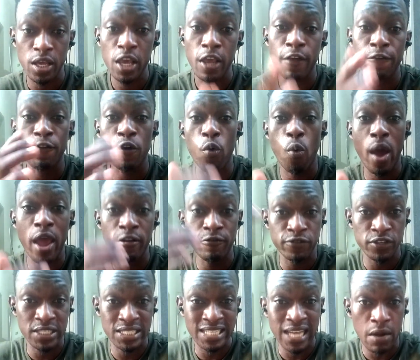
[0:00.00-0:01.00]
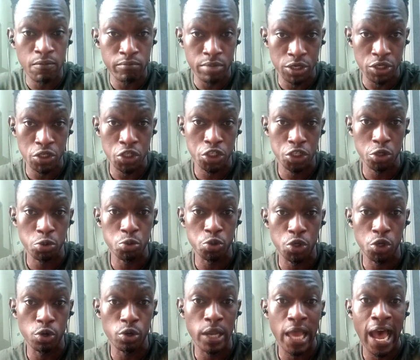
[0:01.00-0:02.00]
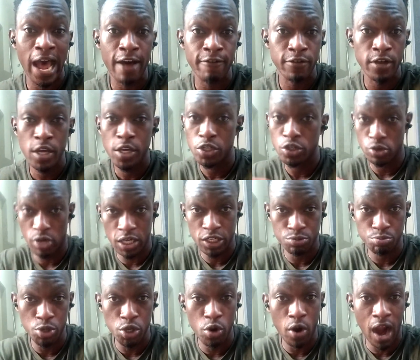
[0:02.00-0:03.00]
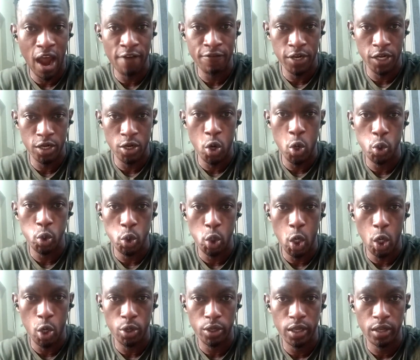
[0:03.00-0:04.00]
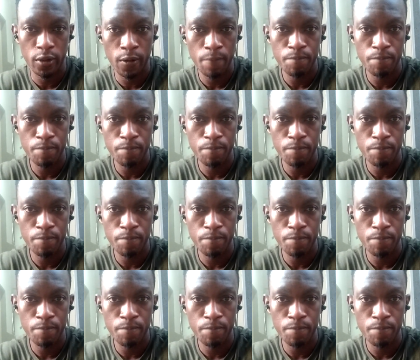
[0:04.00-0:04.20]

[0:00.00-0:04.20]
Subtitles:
If you're waiting for somebody to show you love, trust me, you're having it all wrong,